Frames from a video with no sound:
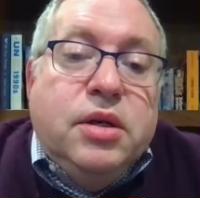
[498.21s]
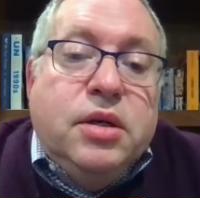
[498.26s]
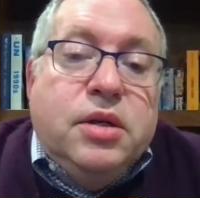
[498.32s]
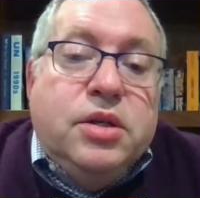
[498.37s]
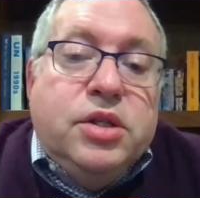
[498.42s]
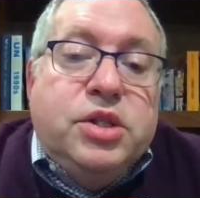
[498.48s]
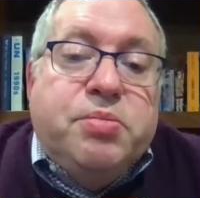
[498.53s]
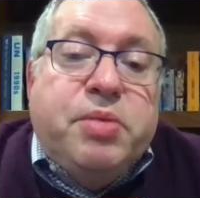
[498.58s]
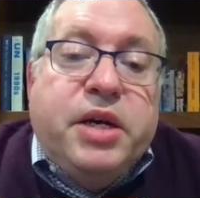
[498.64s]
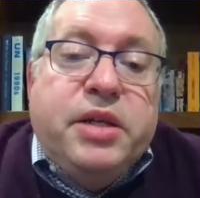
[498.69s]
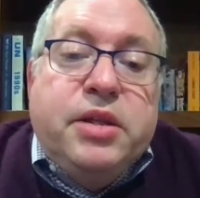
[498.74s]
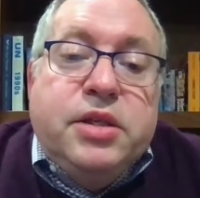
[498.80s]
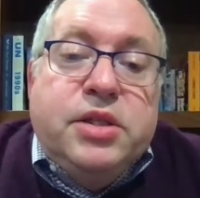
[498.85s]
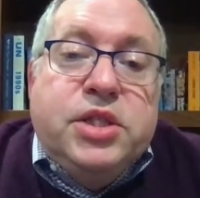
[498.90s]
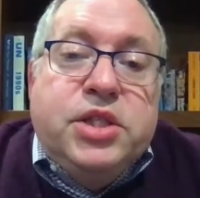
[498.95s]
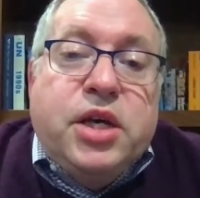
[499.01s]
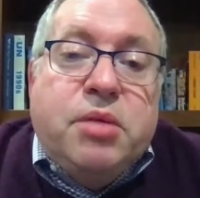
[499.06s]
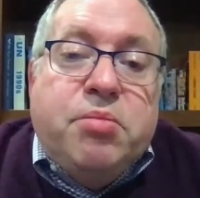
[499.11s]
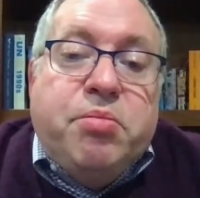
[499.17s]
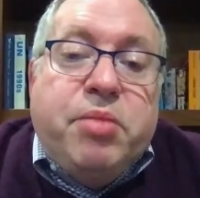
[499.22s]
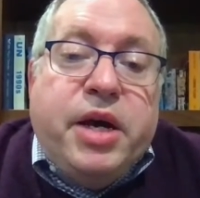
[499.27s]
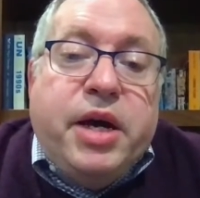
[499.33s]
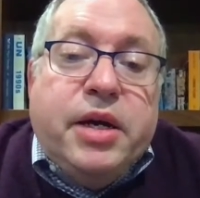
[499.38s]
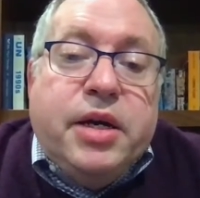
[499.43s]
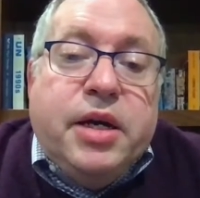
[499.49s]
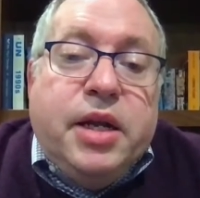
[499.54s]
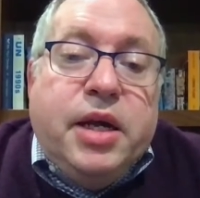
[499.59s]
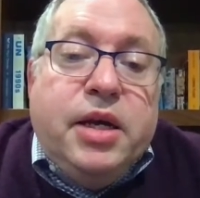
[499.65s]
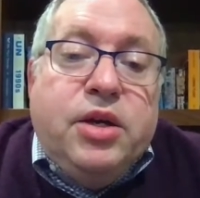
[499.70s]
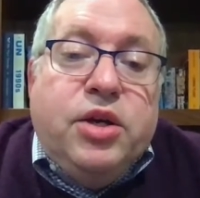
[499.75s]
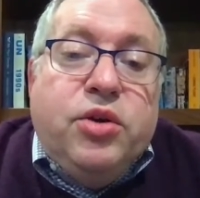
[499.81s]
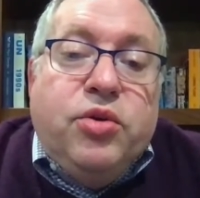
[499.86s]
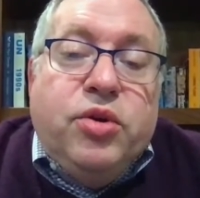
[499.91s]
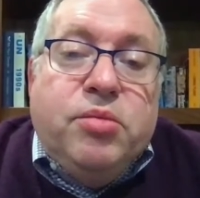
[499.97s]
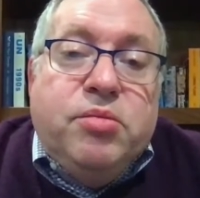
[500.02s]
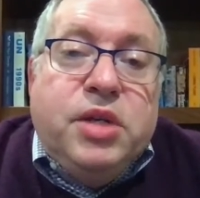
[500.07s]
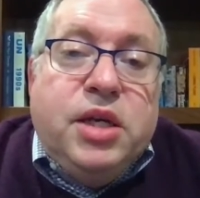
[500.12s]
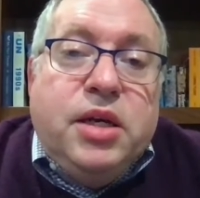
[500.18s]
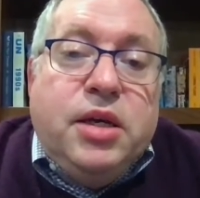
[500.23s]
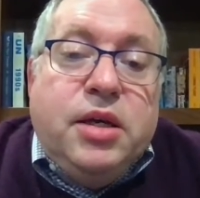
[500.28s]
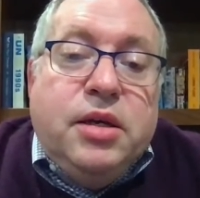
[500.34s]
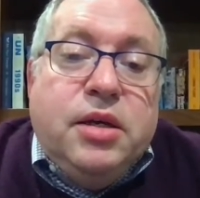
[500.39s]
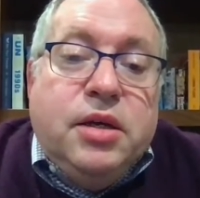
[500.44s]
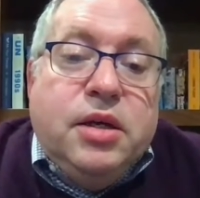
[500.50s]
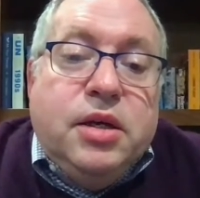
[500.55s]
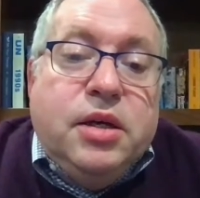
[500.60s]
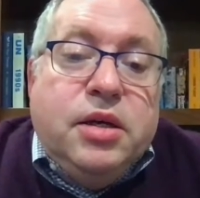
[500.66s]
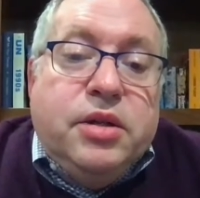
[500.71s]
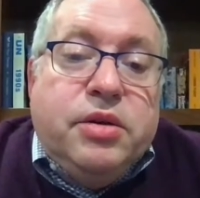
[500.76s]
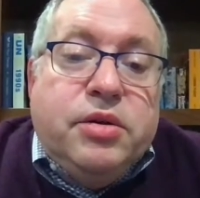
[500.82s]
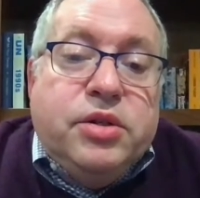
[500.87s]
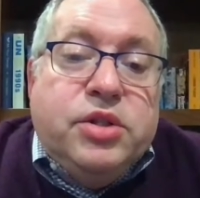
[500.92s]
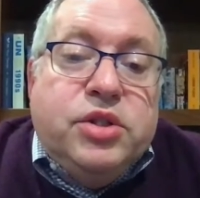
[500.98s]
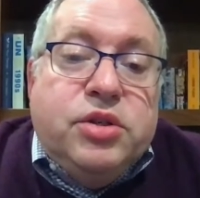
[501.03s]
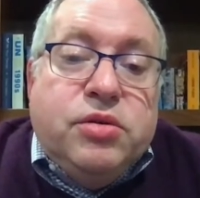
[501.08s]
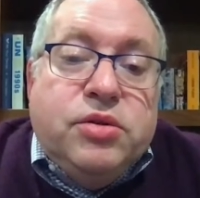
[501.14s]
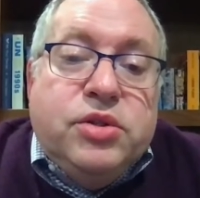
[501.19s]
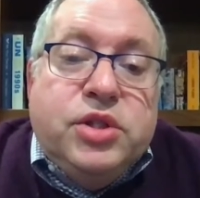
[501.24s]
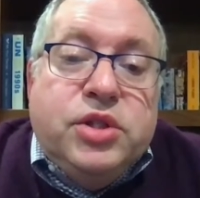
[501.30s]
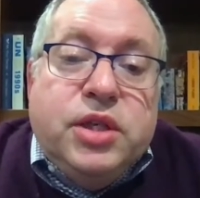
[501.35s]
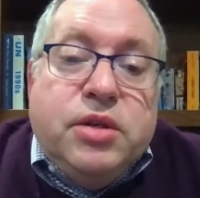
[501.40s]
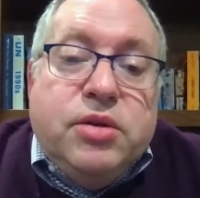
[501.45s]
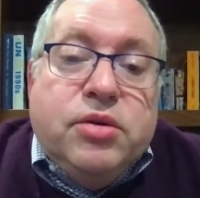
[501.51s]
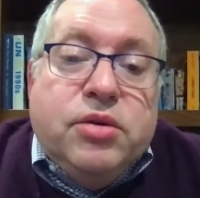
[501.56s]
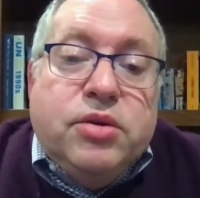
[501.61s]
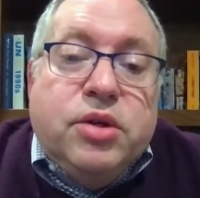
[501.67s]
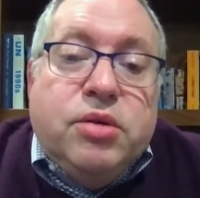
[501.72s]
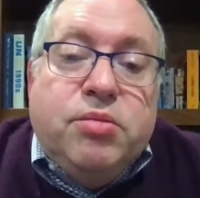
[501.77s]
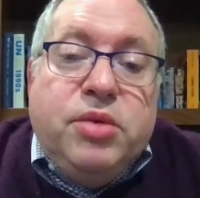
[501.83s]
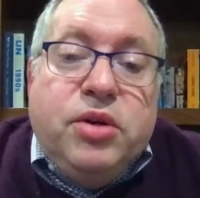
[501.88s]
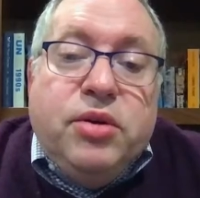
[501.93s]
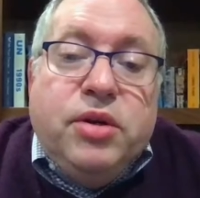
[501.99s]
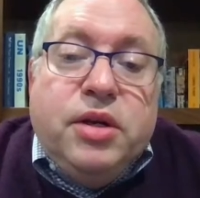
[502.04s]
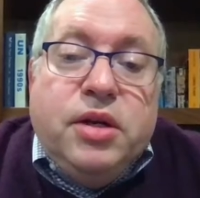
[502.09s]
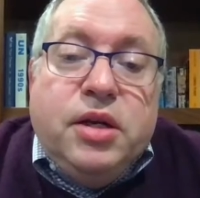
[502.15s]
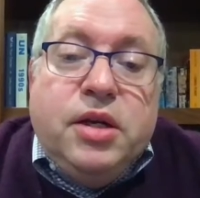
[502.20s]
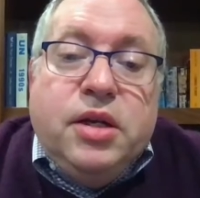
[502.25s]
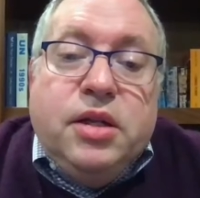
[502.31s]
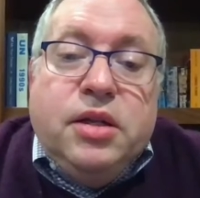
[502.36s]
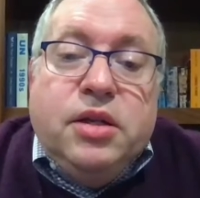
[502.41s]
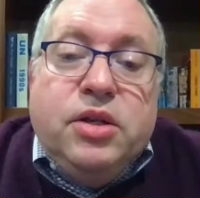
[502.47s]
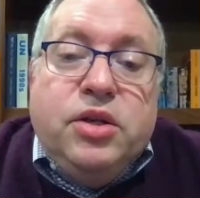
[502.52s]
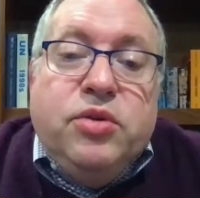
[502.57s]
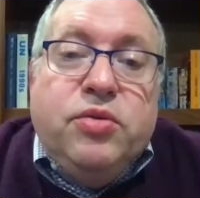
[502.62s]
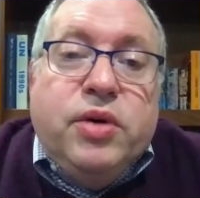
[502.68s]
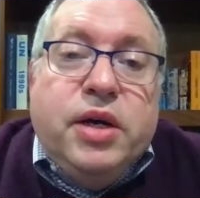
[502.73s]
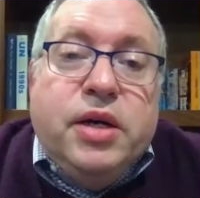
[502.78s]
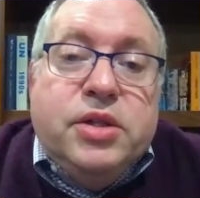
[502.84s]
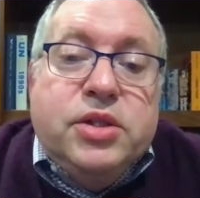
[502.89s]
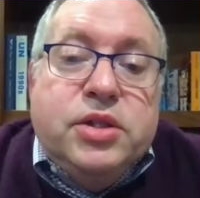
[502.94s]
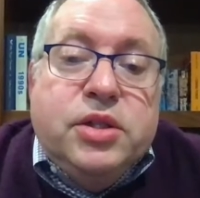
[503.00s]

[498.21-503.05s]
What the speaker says: Despite the setback at AQMD, there is no single community in the U.S.